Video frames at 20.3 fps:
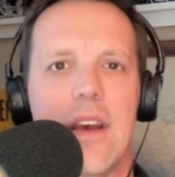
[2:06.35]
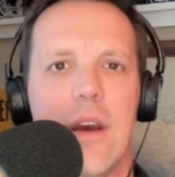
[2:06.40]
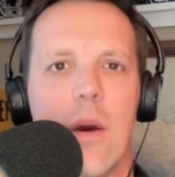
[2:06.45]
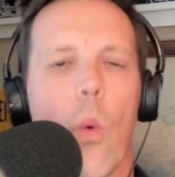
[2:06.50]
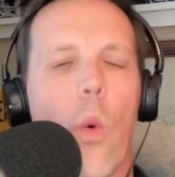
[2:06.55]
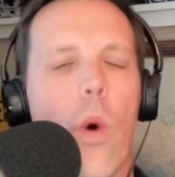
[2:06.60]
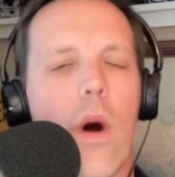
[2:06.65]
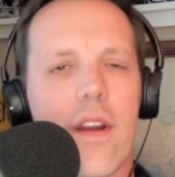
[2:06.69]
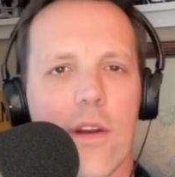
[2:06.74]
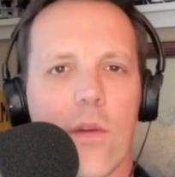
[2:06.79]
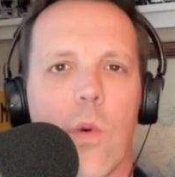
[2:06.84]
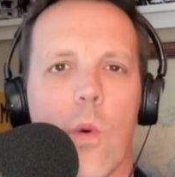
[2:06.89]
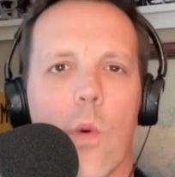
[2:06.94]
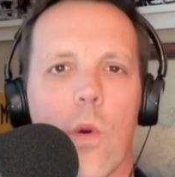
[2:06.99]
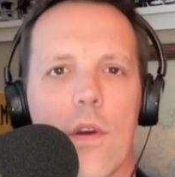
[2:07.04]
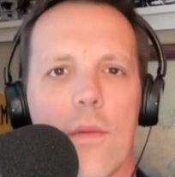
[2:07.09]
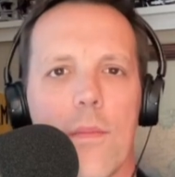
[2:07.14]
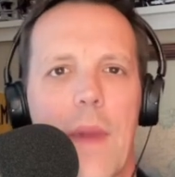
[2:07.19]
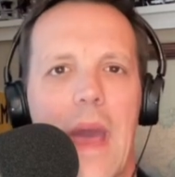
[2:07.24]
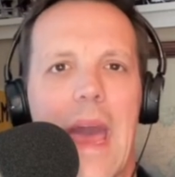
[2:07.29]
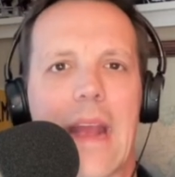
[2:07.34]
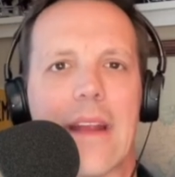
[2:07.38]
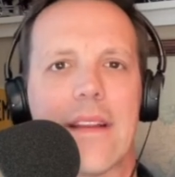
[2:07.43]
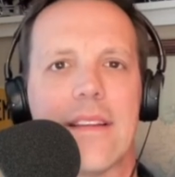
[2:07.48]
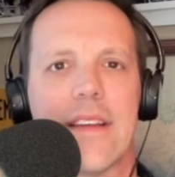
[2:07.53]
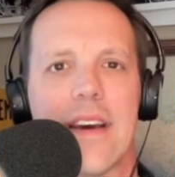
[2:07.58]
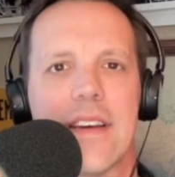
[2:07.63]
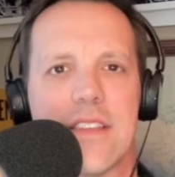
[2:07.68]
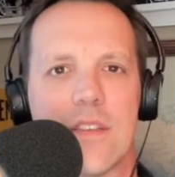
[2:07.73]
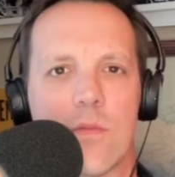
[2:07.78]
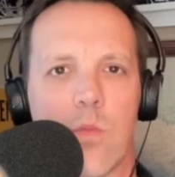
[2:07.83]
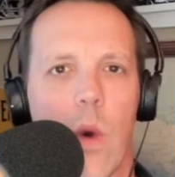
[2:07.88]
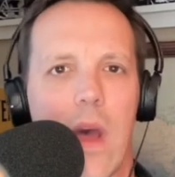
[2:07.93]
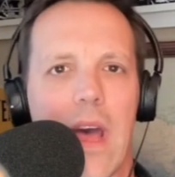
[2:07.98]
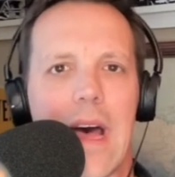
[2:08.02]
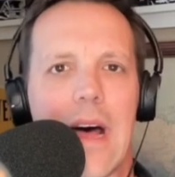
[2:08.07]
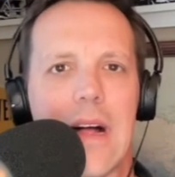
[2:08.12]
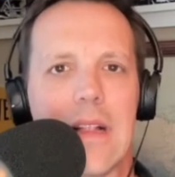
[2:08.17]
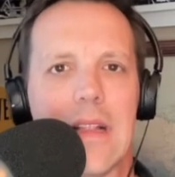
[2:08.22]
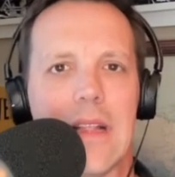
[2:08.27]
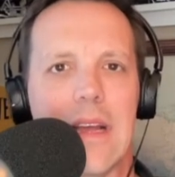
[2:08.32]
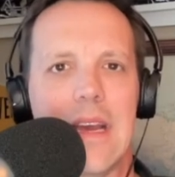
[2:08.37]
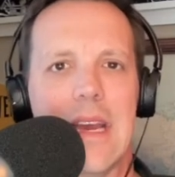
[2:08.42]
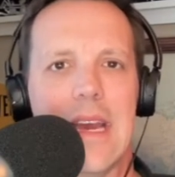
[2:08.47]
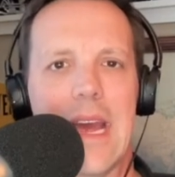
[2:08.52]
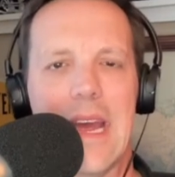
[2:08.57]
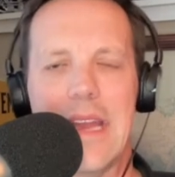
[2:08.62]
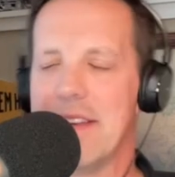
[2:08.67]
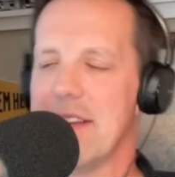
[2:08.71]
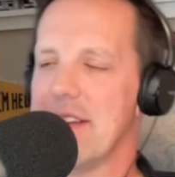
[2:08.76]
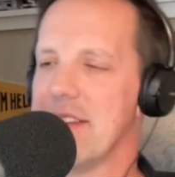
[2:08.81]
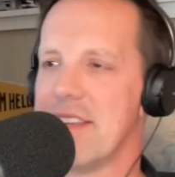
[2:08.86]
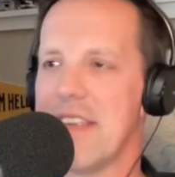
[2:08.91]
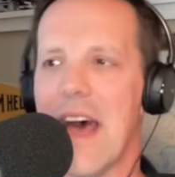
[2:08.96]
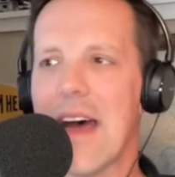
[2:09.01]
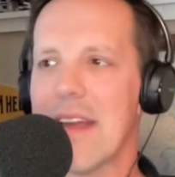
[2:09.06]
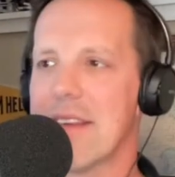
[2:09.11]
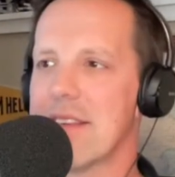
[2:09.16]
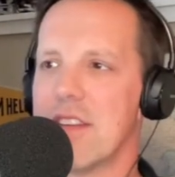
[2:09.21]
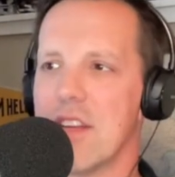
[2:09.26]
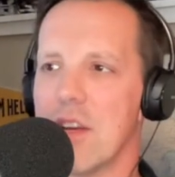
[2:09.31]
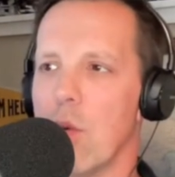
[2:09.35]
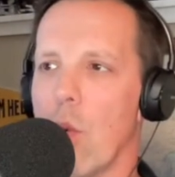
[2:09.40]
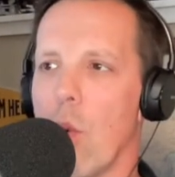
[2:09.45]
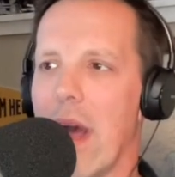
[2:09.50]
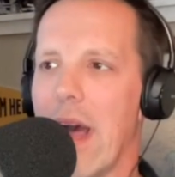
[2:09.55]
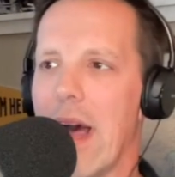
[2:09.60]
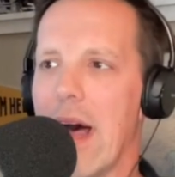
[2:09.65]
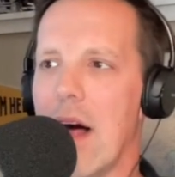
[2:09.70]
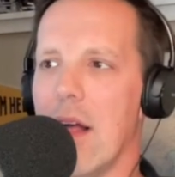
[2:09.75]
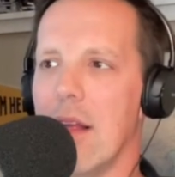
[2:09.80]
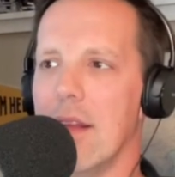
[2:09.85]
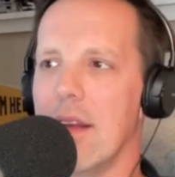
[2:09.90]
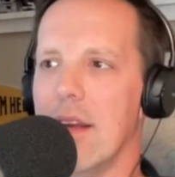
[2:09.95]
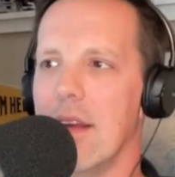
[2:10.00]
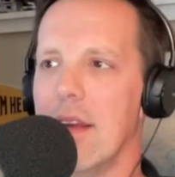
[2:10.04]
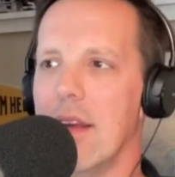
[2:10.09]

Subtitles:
what a quarterback does well and does not do well.